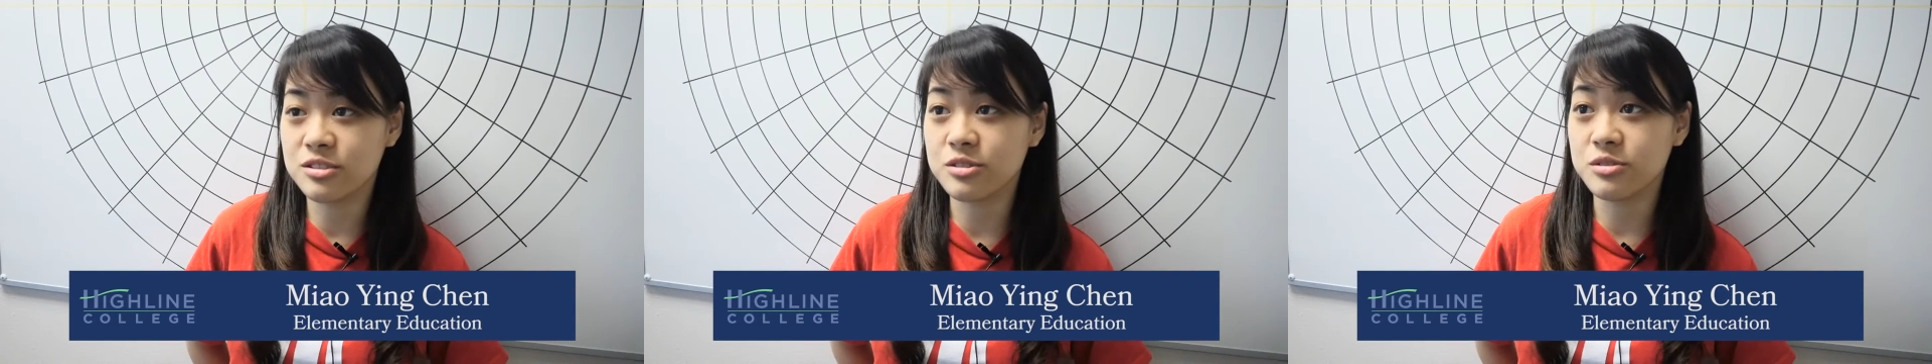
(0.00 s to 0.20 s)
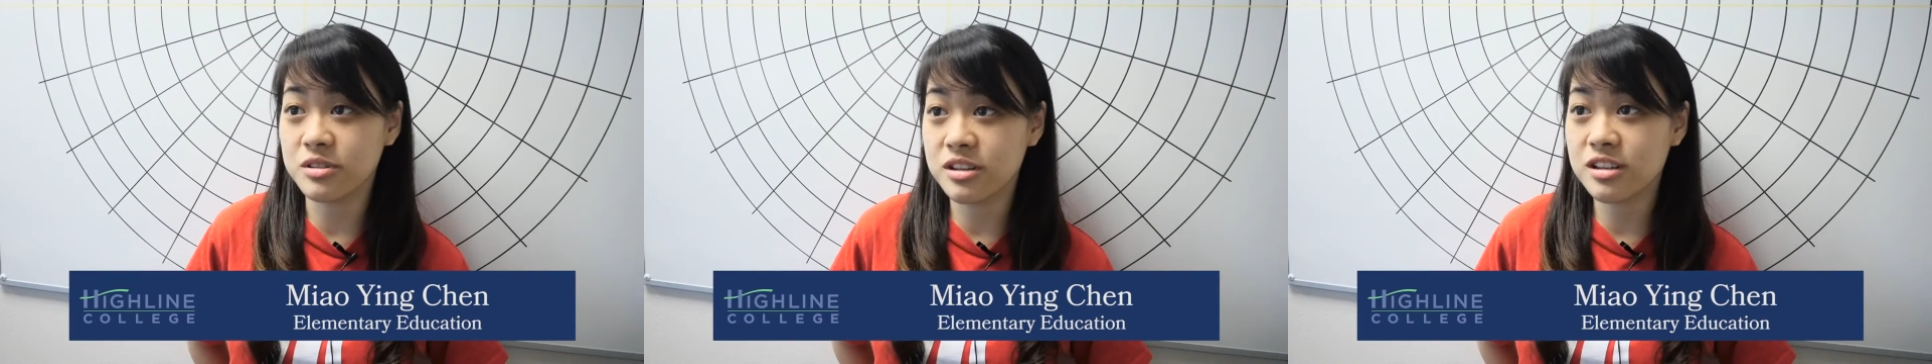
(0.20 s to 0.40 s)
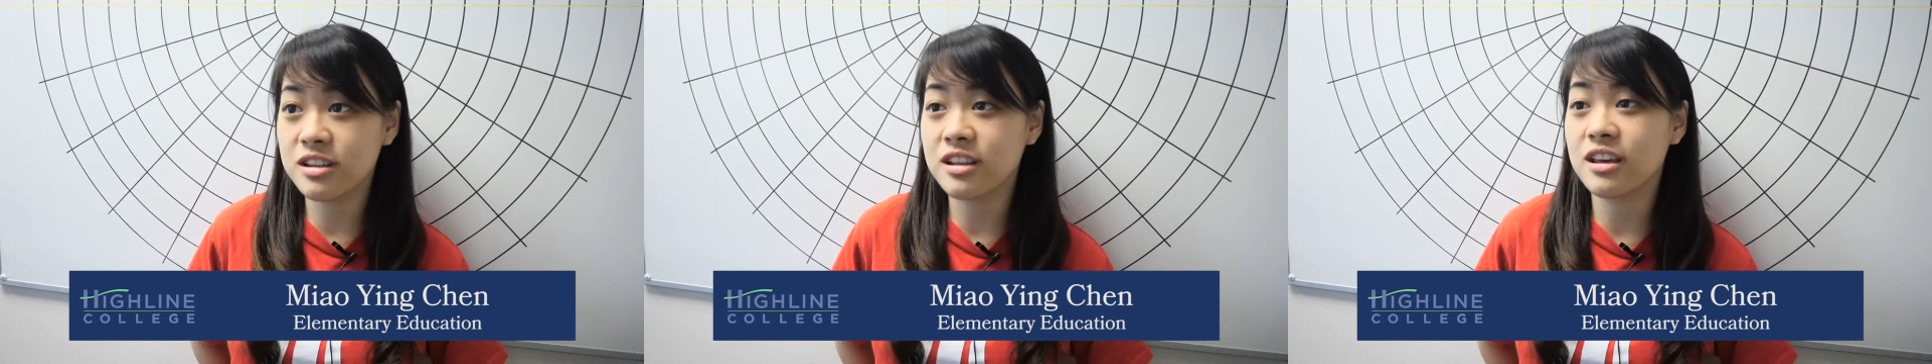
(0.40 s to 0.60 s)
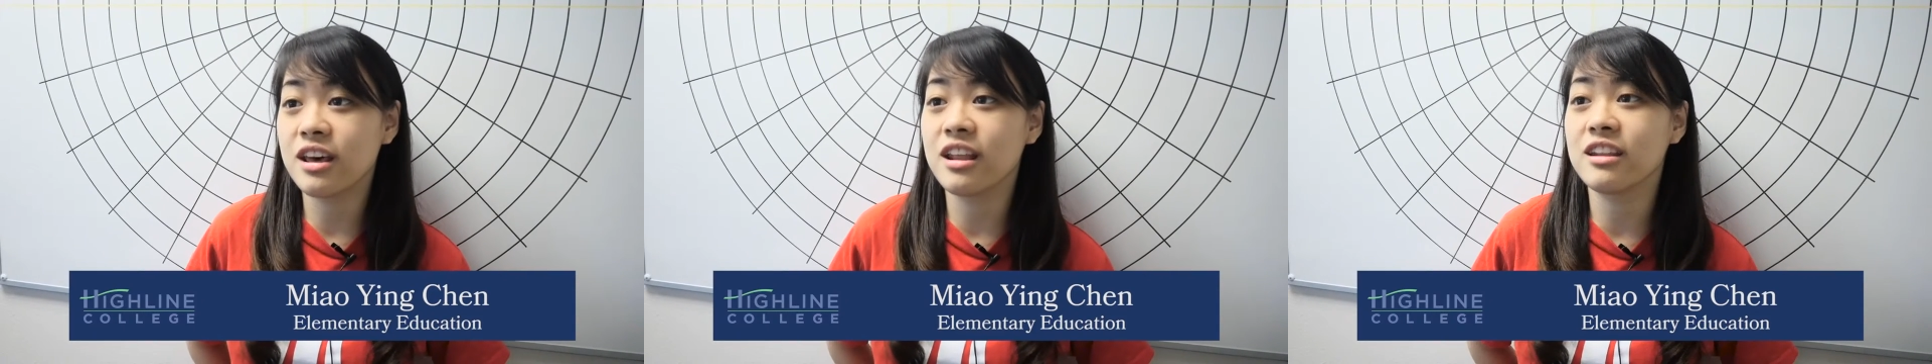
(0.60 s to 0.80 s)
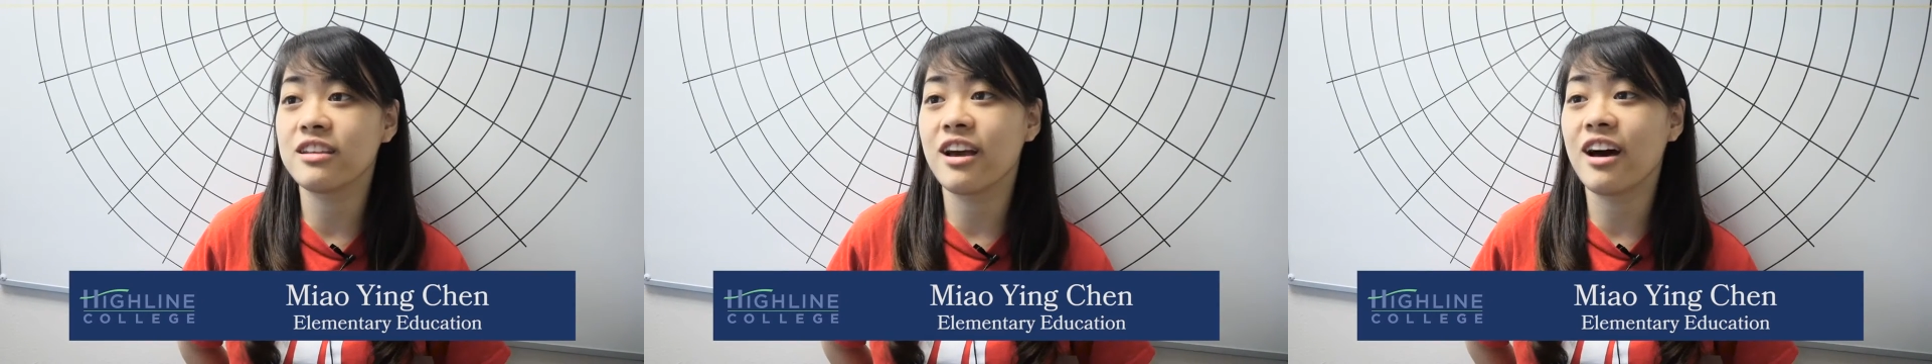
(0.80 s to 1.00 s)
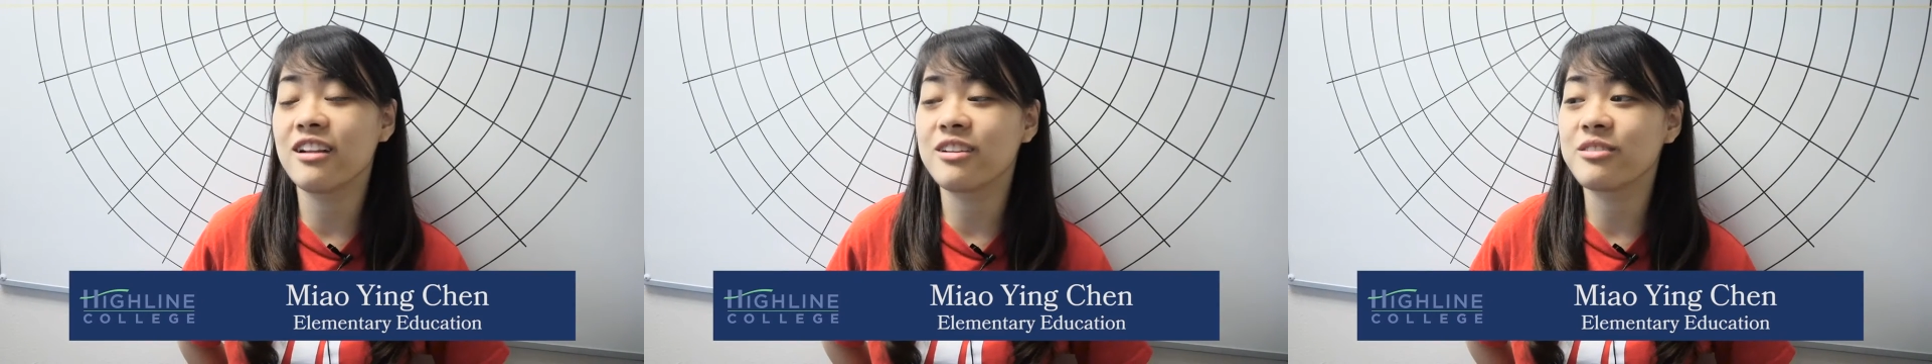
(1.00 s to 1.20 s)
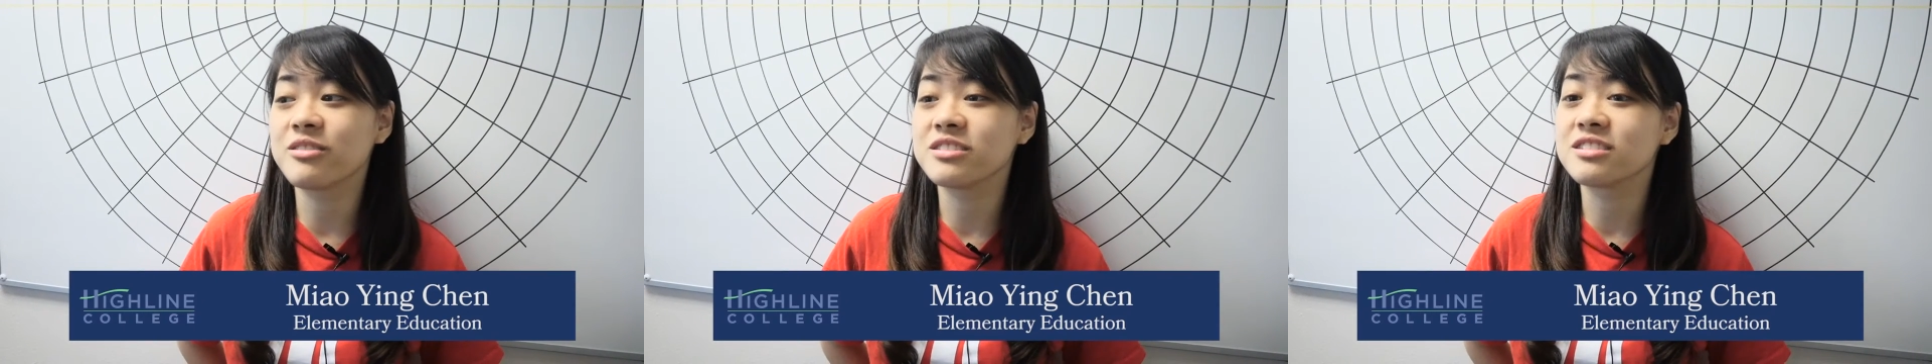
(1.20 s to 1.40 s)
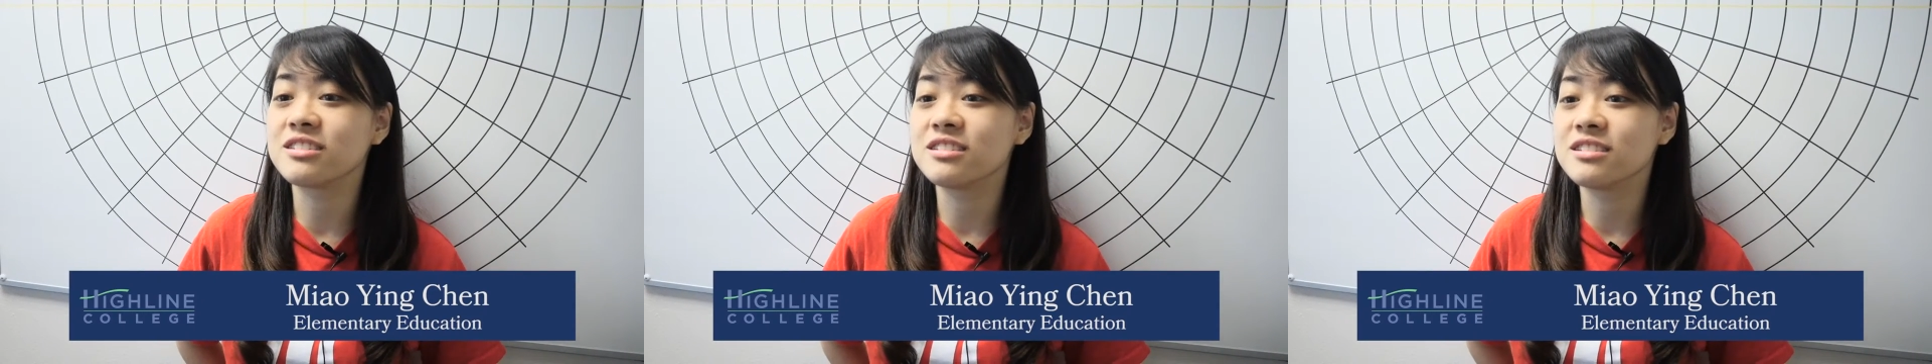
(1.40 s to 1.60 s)
student, and the other
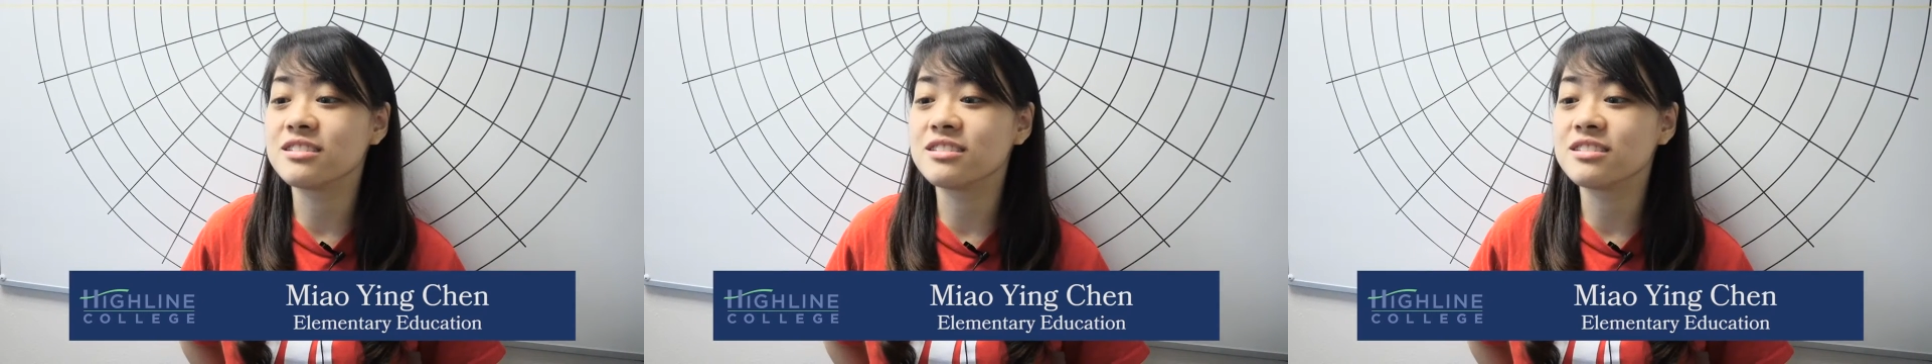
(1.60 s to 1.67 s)
reason